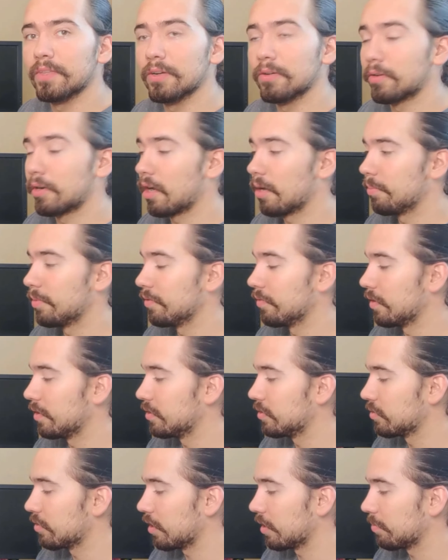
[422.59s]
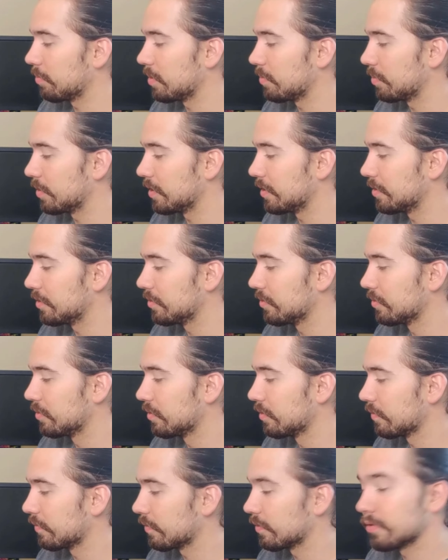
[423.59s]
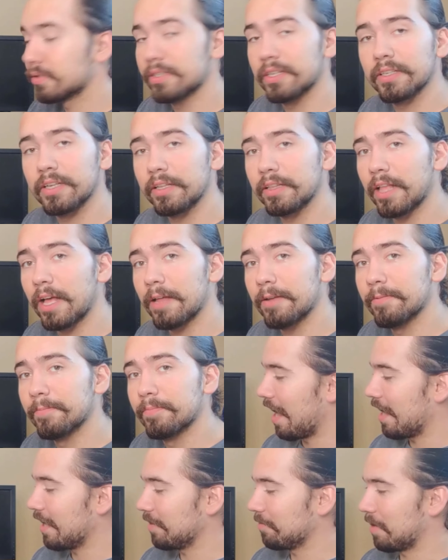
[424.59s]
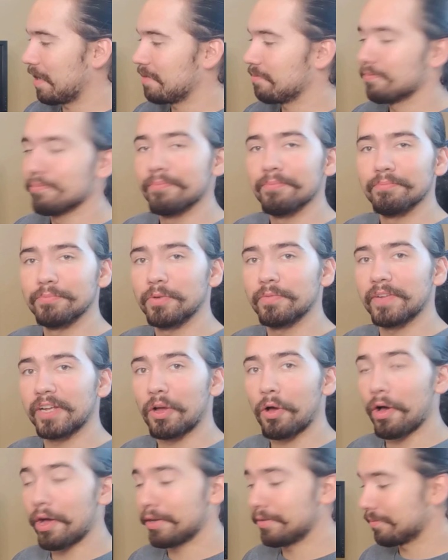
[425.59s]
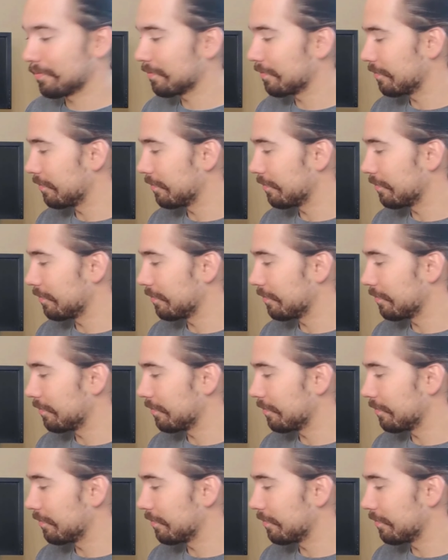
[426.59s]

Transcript: don't copyright strike me please for singing that. Anyway, moving on.